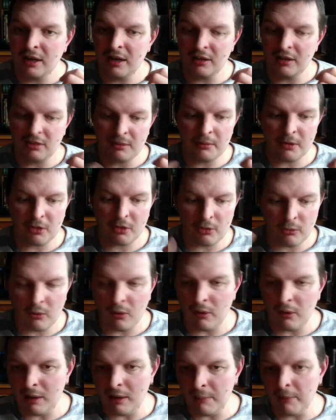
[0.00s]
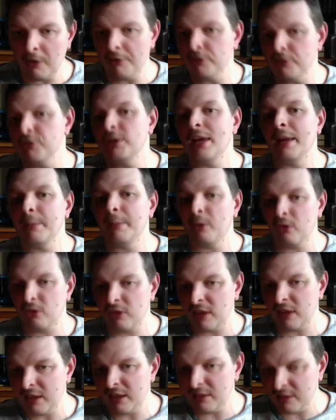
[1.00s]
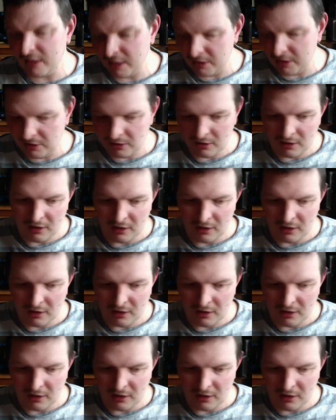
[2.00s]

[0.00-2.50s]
similar to what March Gamebox did.